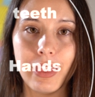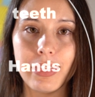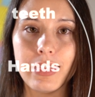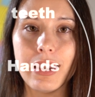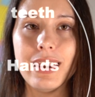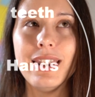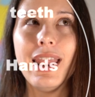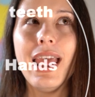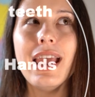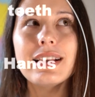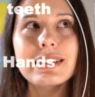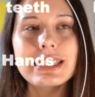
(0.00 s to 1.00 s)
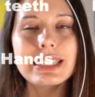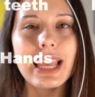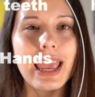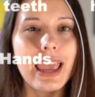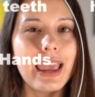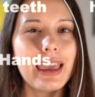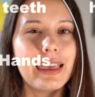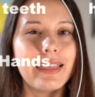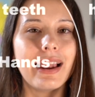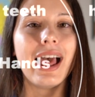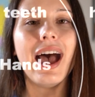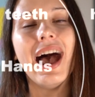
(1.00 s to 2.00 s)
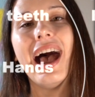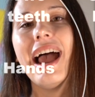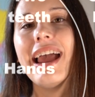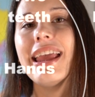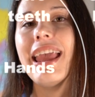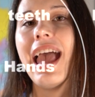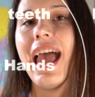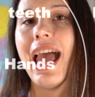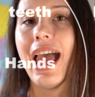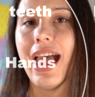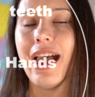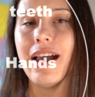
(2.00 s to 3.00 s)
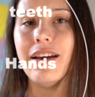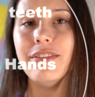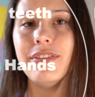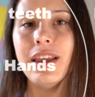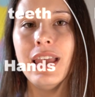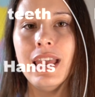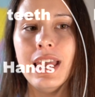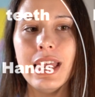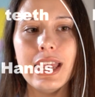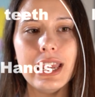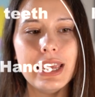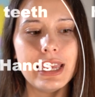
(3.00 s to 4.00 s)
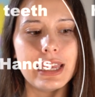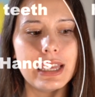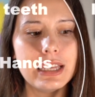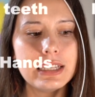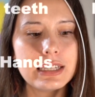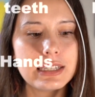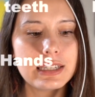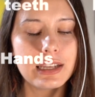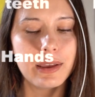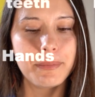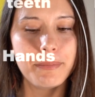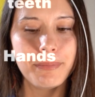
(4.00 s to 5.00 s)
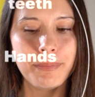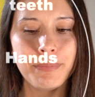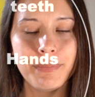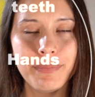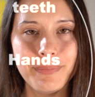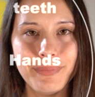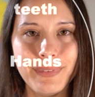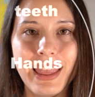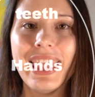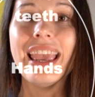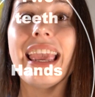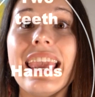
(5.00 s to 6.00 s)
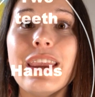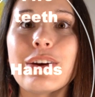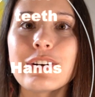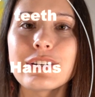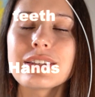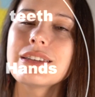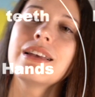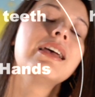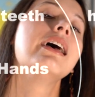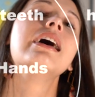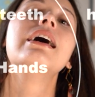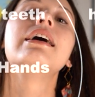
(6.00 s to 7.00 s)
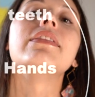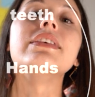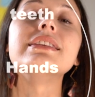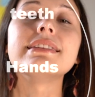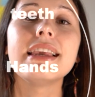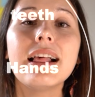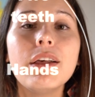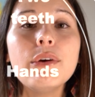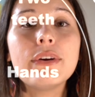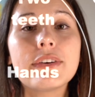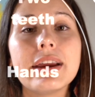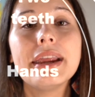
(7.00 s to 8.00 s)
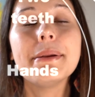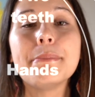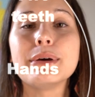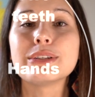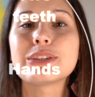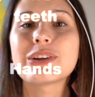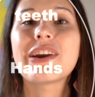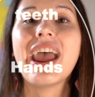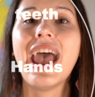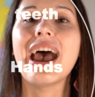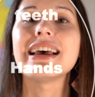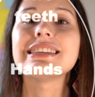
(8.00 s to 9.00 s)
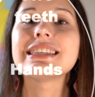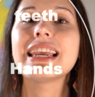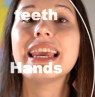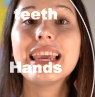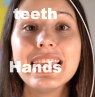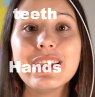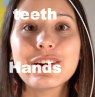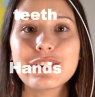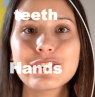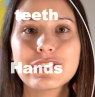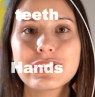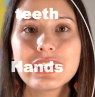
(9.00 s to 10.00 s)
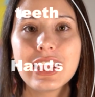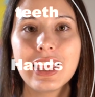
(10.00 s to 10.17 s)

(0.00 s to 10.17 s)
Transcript: The next thing that I have is ears. This yellow-green Munster has ears.